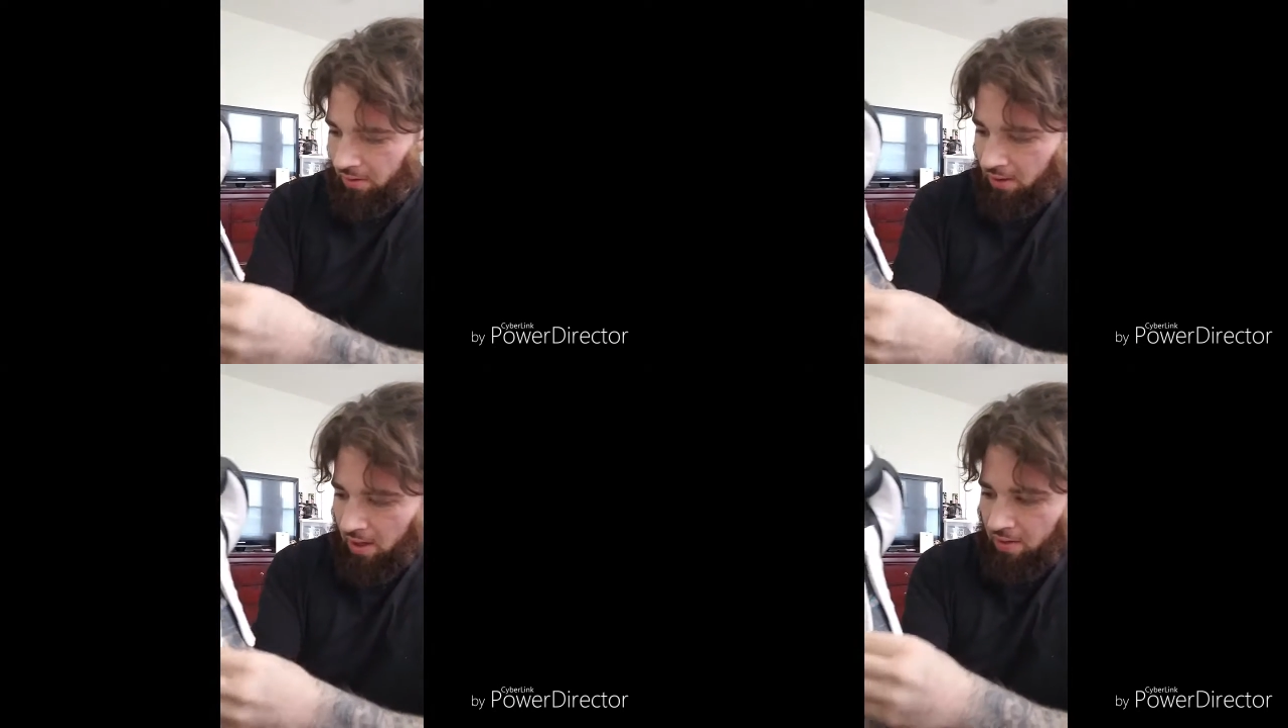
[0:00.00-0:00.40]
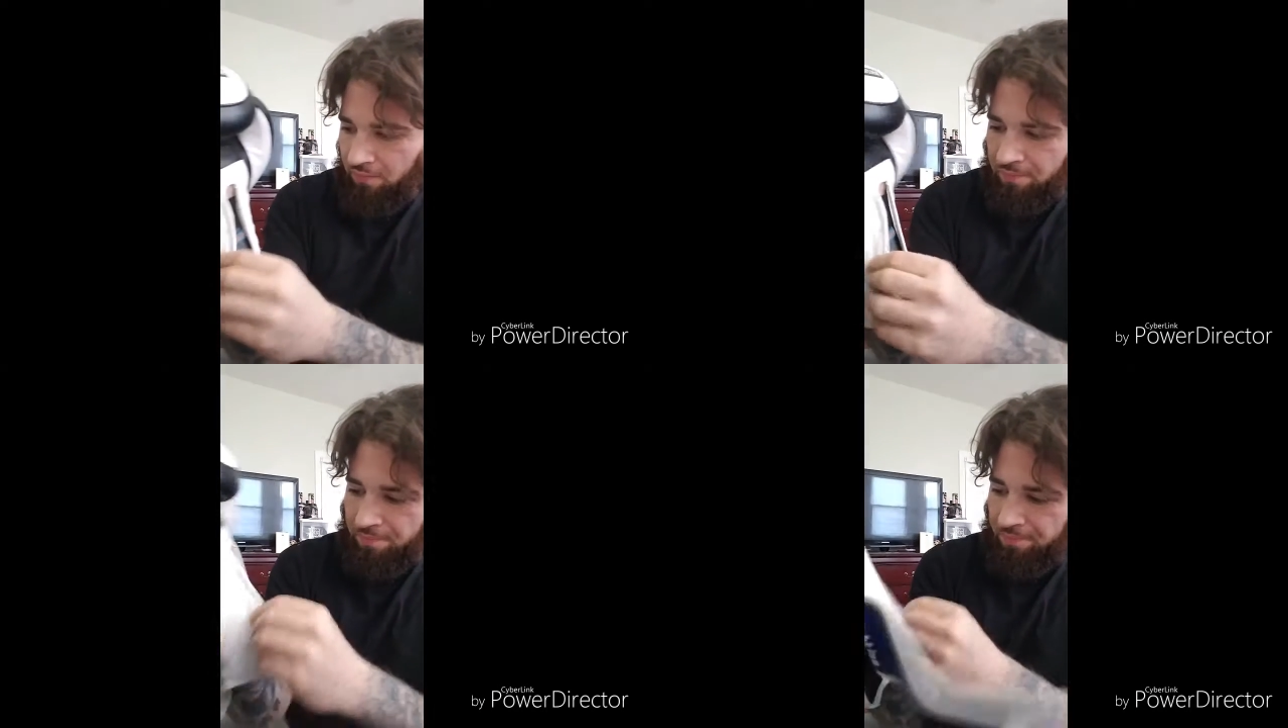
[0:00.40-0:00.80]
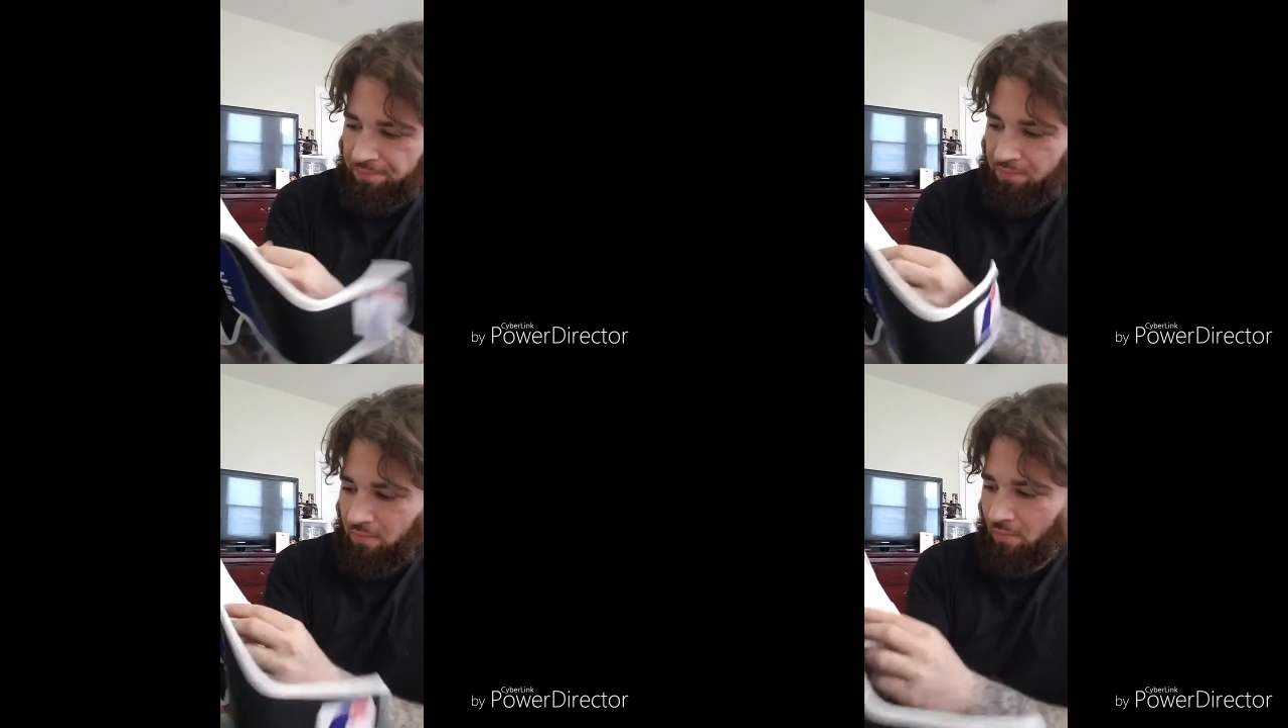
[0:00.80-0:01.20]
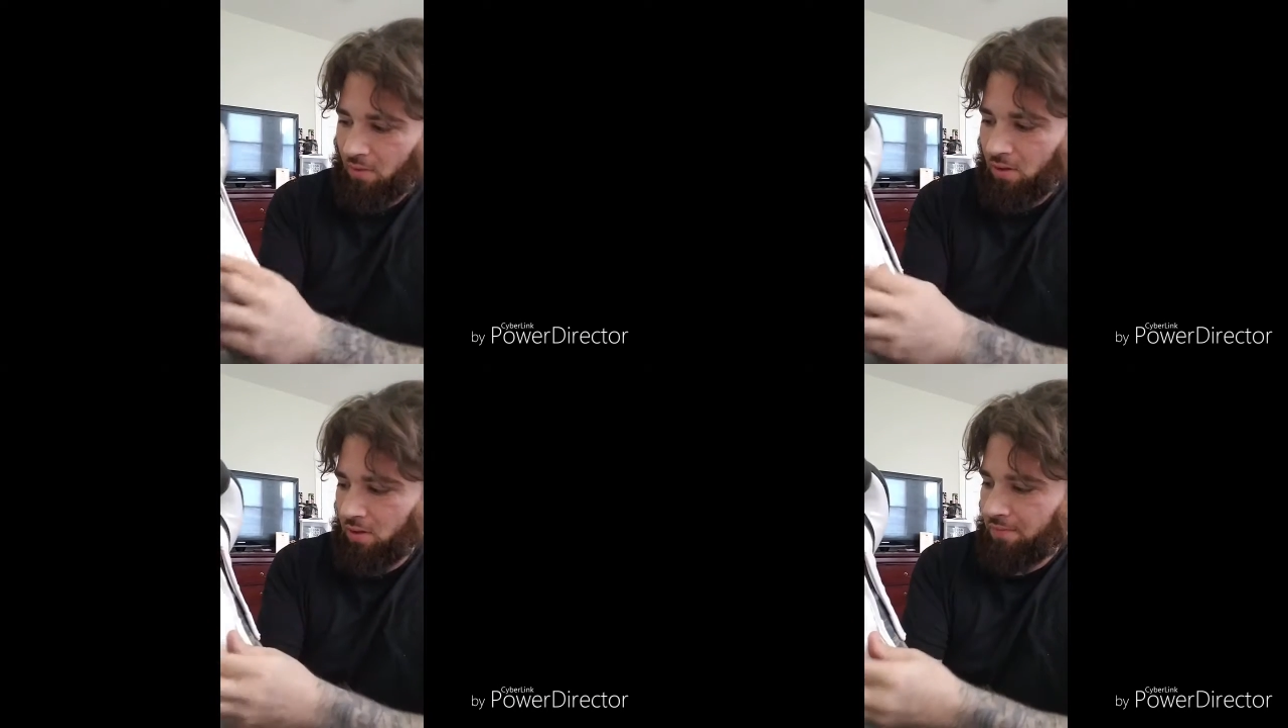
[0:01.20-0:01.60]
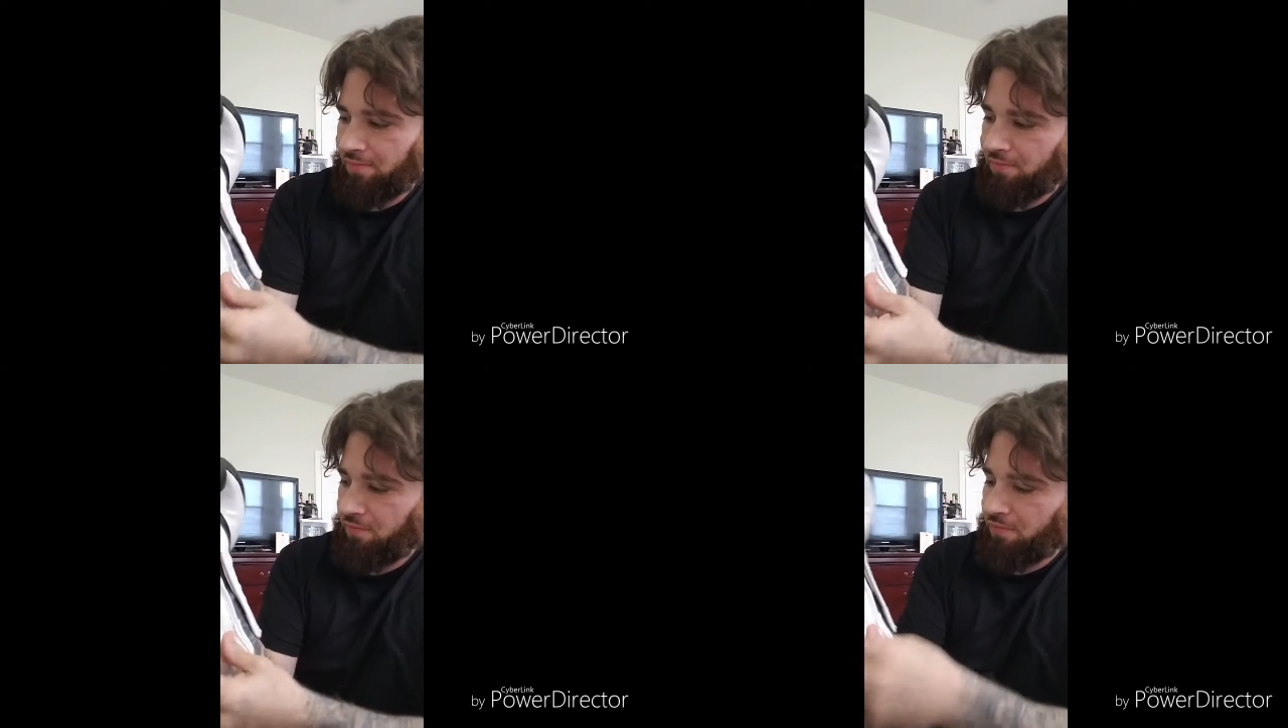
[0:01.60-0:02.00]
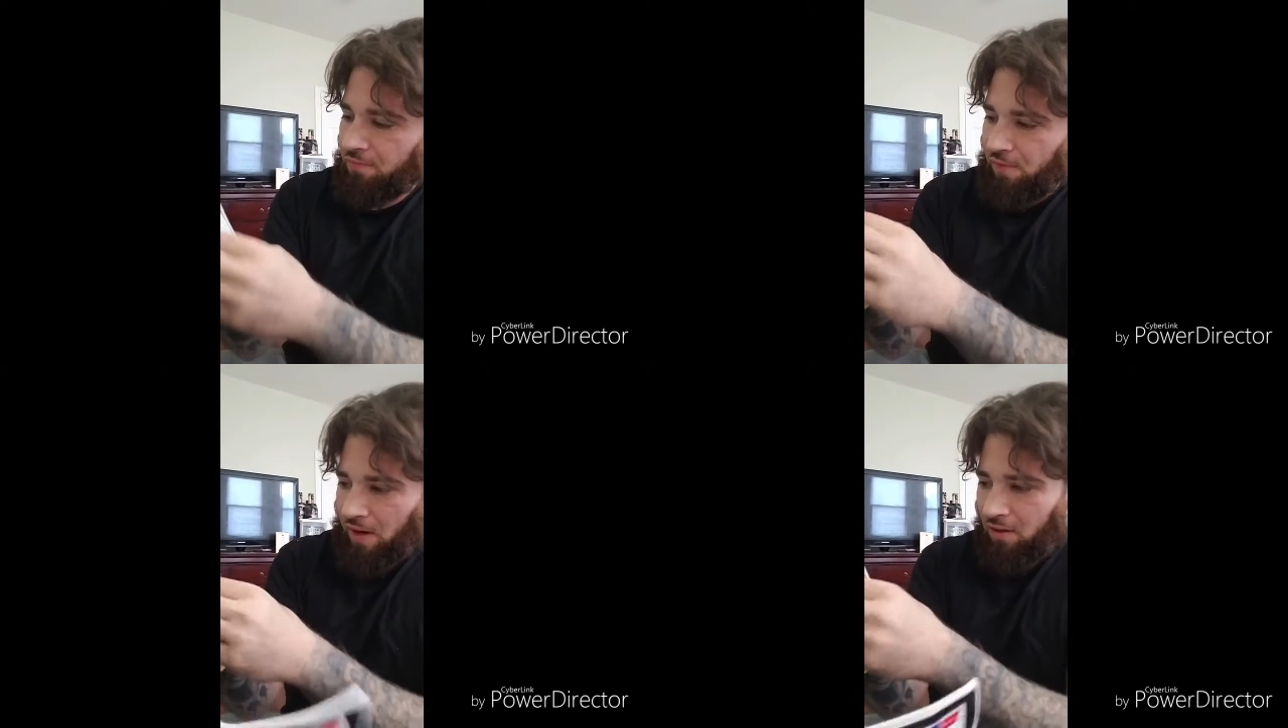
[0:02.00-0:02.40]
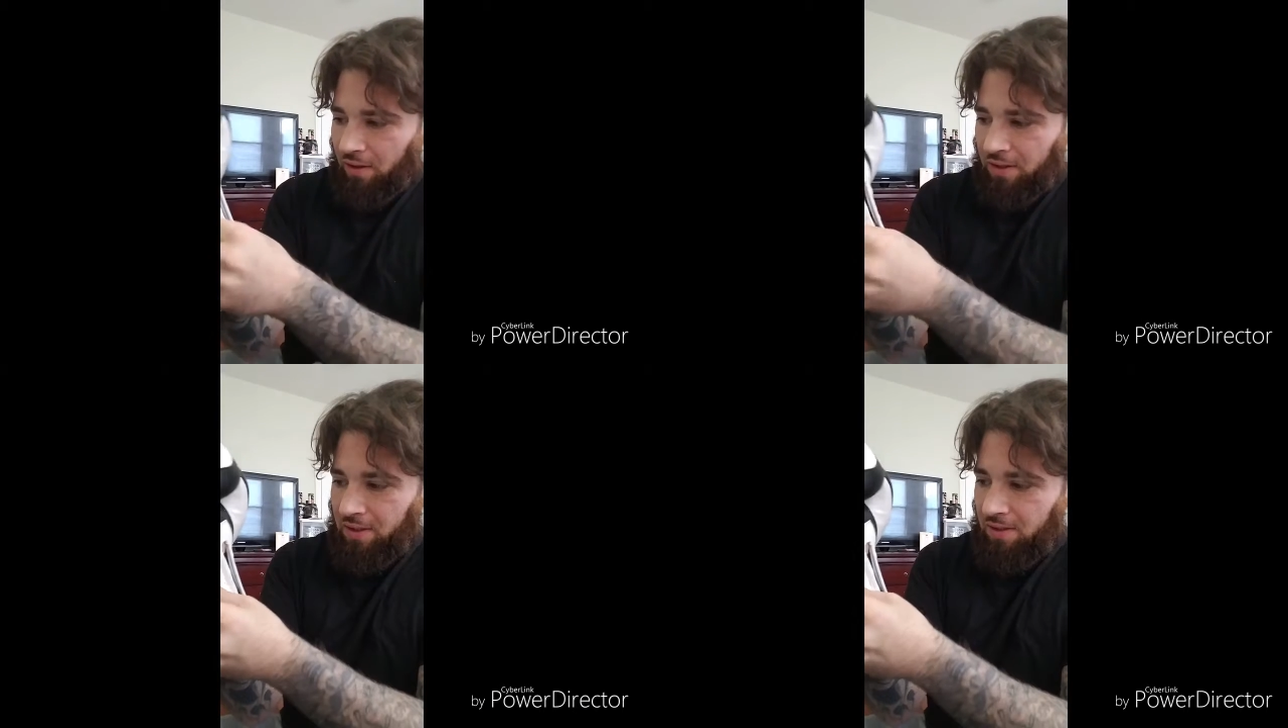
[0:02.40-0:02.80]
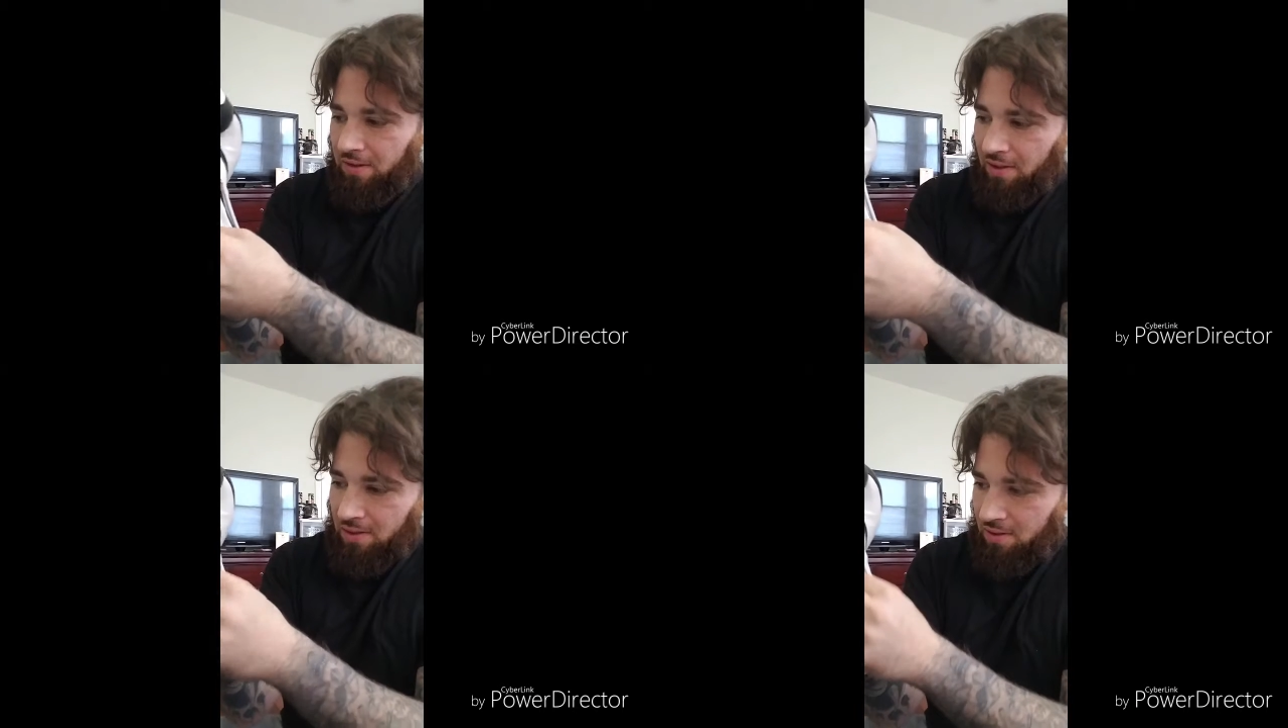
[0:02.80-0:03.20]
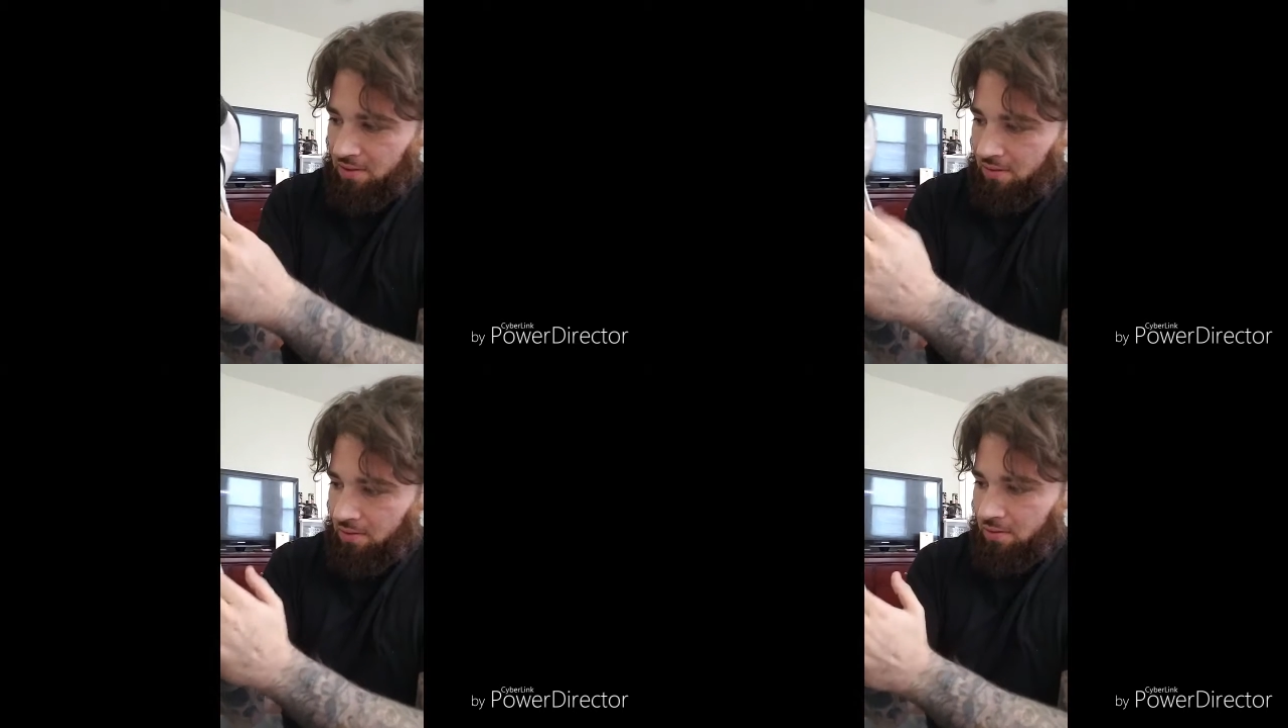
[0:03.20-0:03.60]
They have fairly decent